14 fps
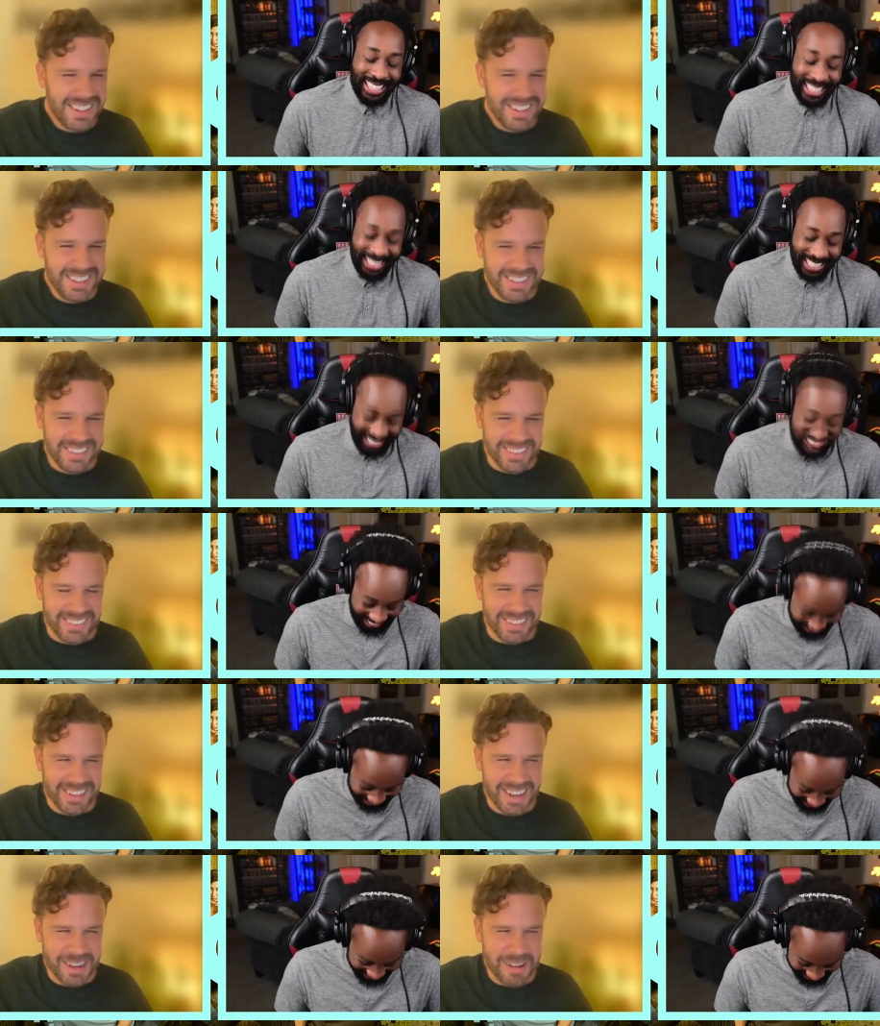Speaker 1: you
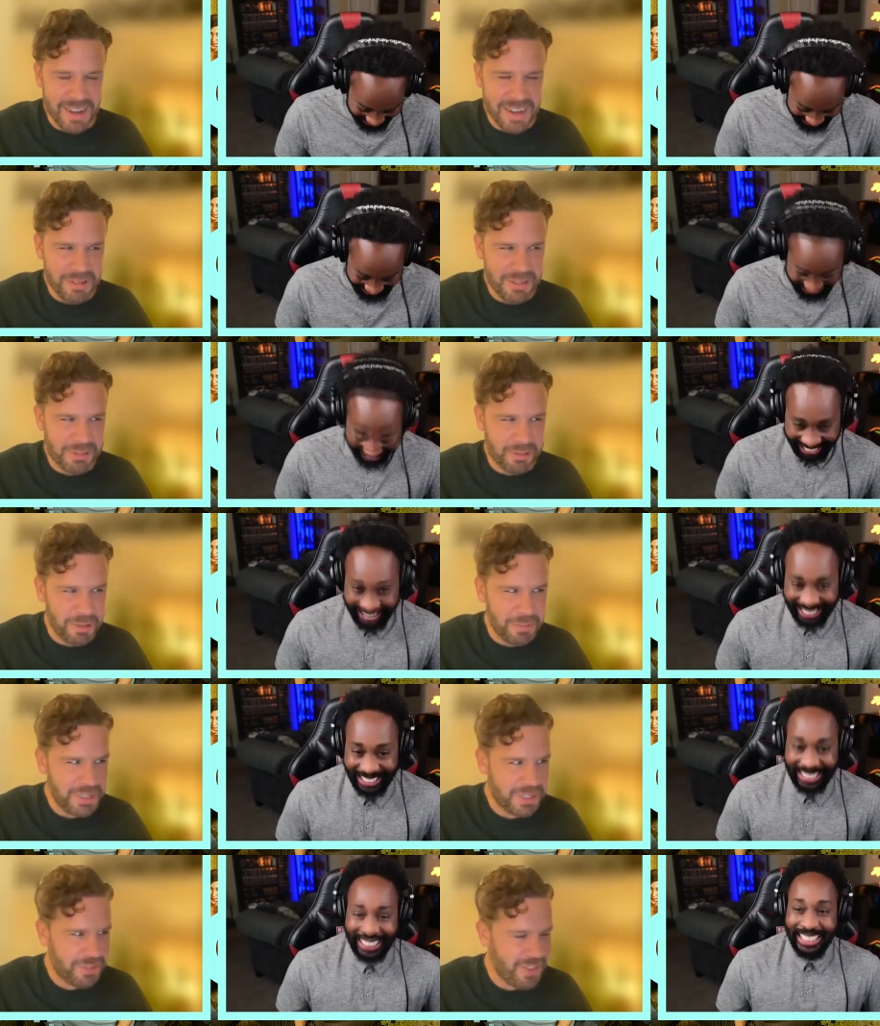know, like when he was
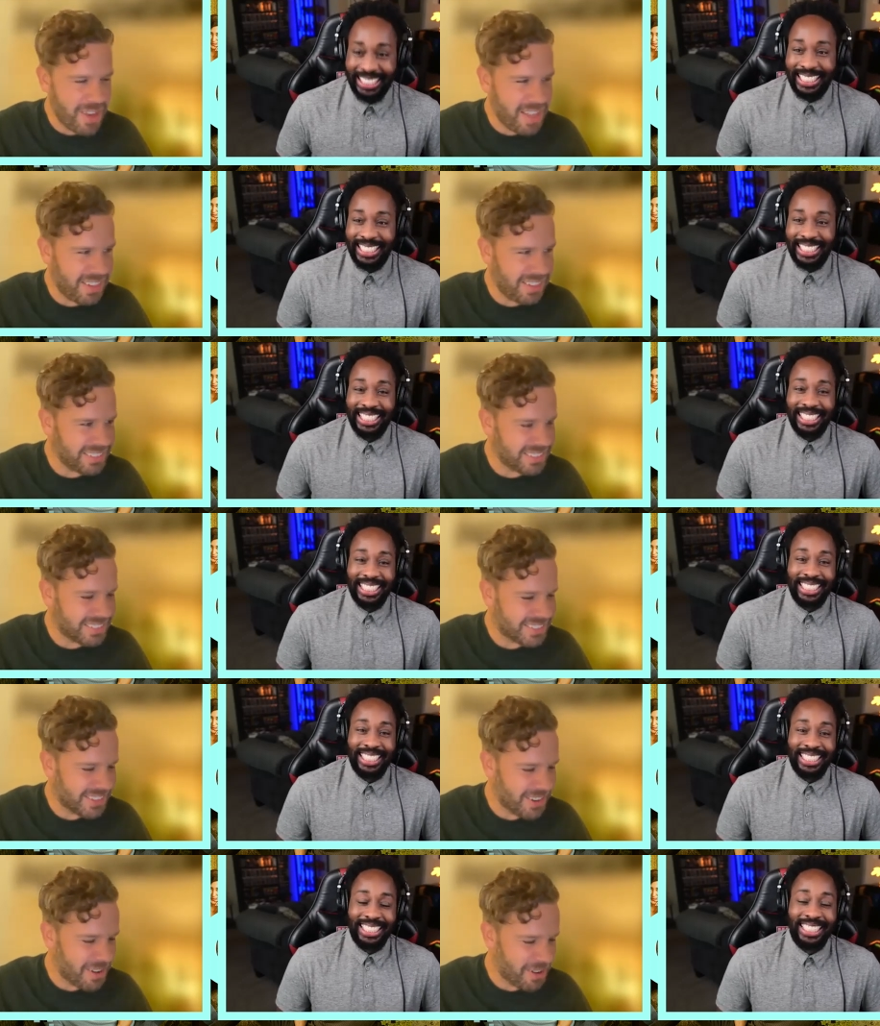
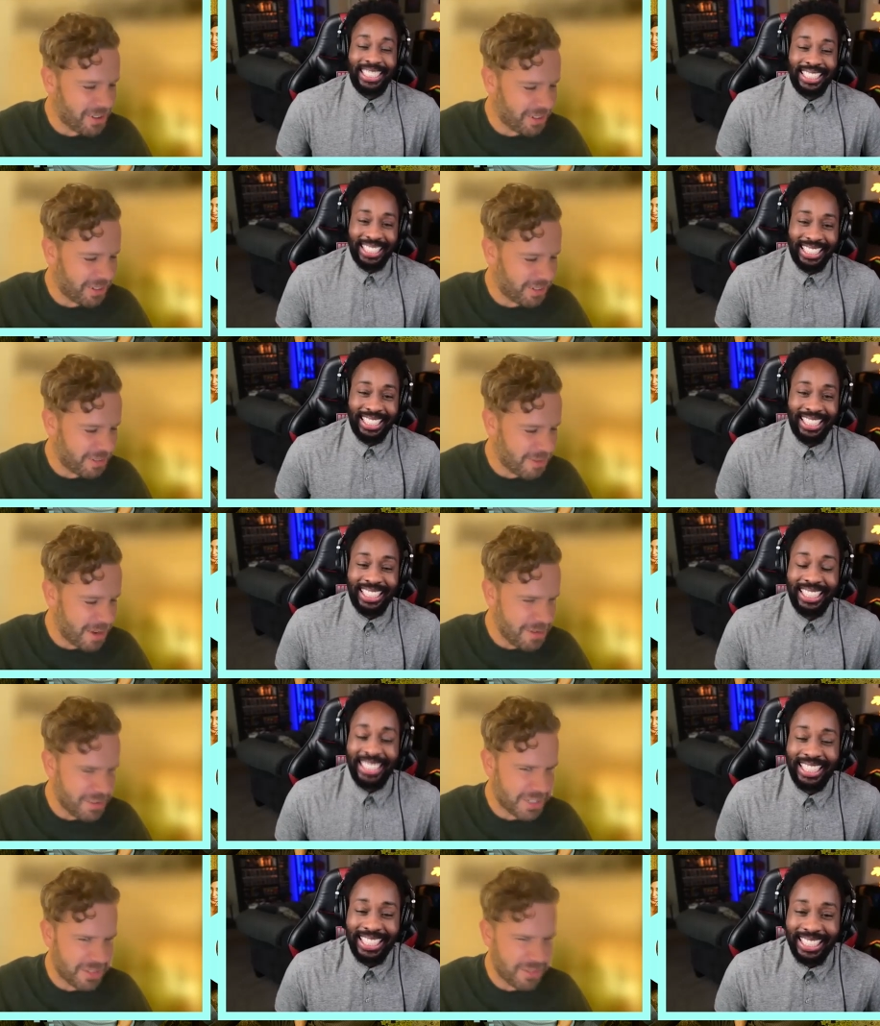Rumsfeld or
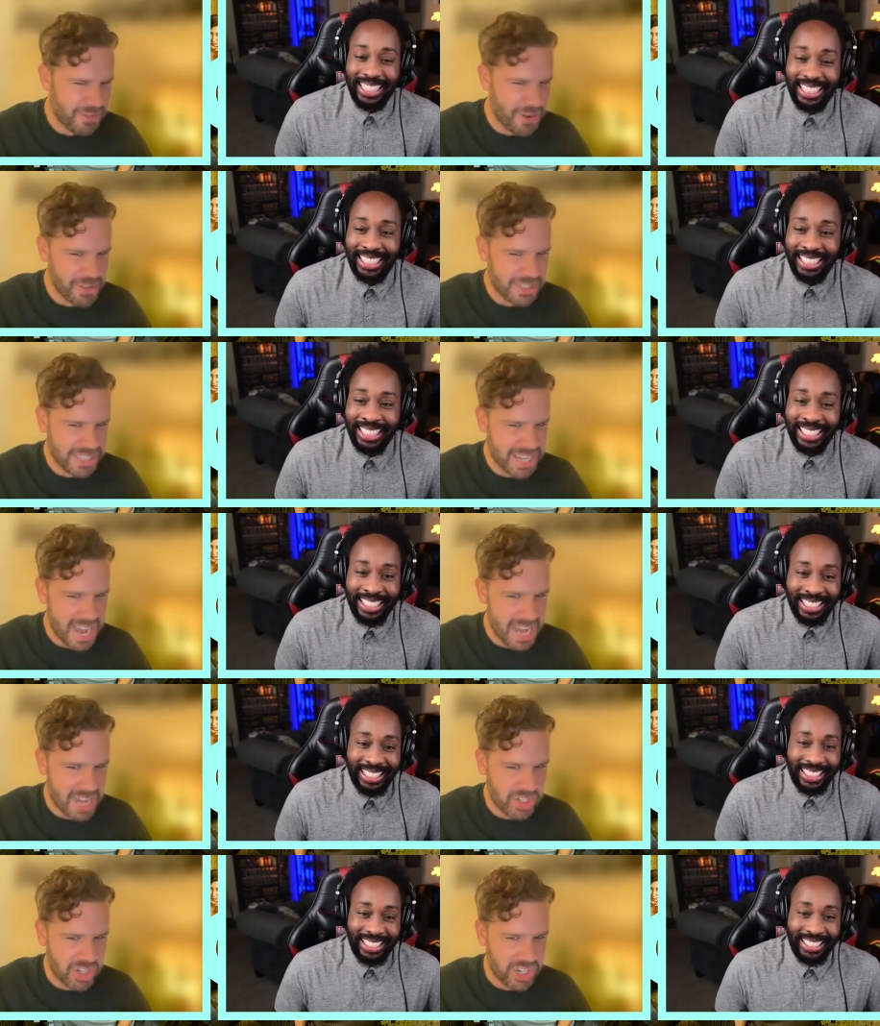when he was in
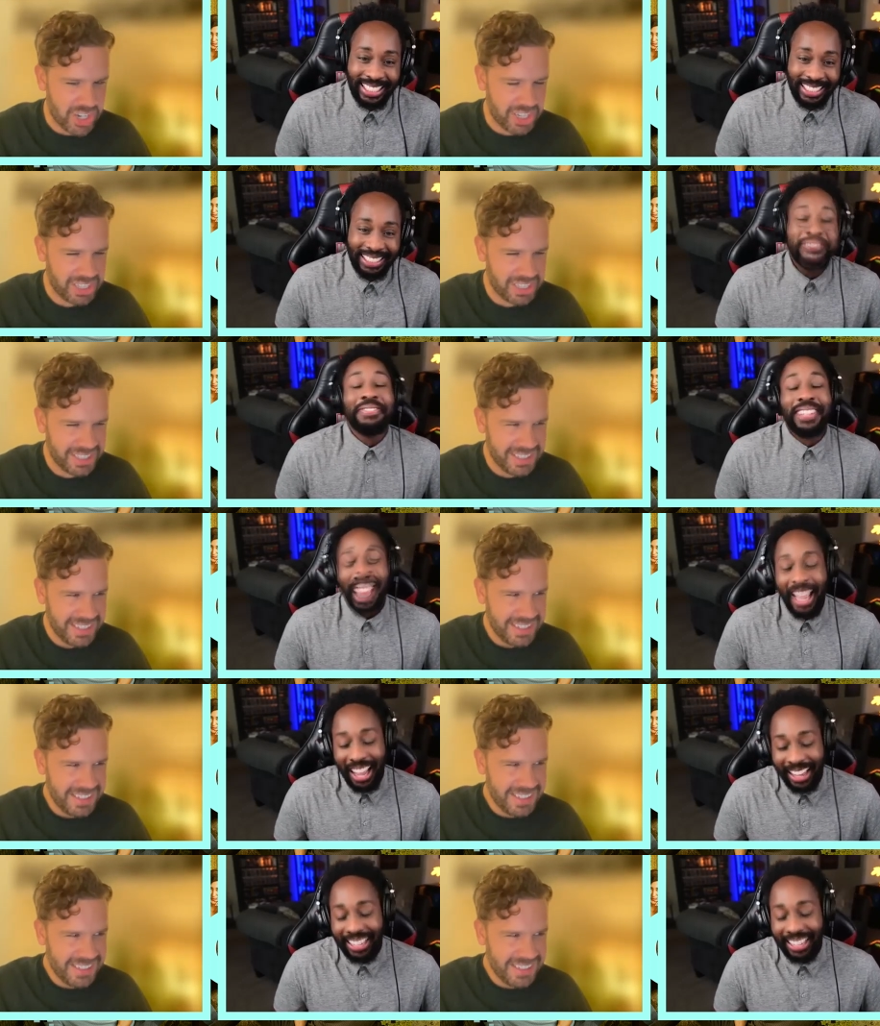Foxcatcher. Yeah,